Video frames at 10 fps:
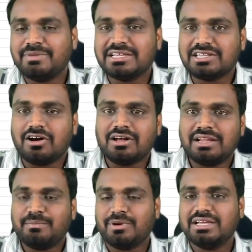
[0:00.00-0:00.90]
Because all
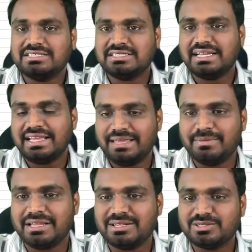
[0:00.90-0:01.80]
employees need email,